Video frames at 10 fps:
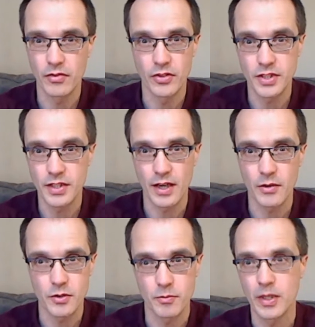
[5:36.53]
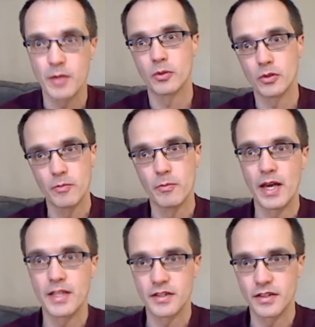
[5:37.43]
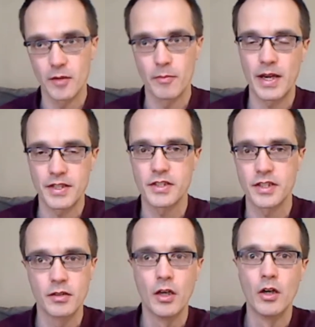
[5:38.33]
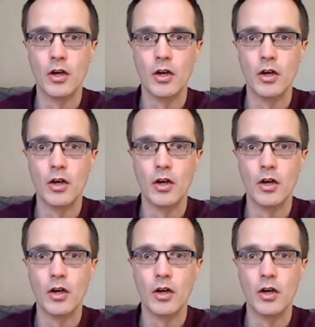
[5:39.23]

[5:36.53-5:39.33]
30,000 people compared to the capacity